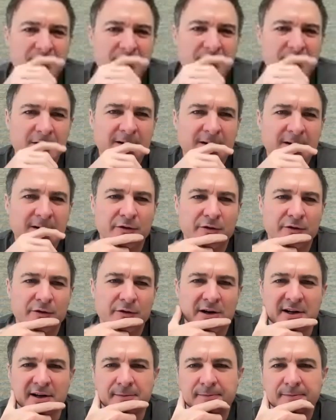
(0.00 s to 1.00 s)
go ahead. You you have
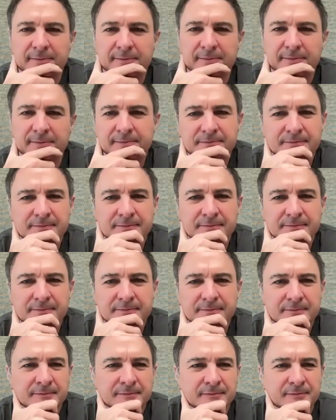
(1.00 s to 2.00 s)
your hand up.
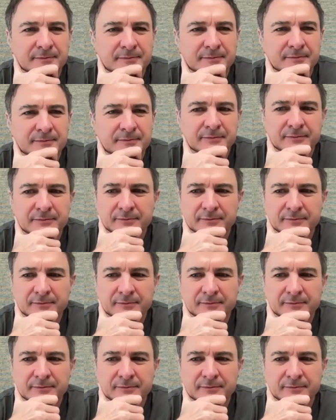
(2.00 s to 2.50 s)
Oh, okay, great.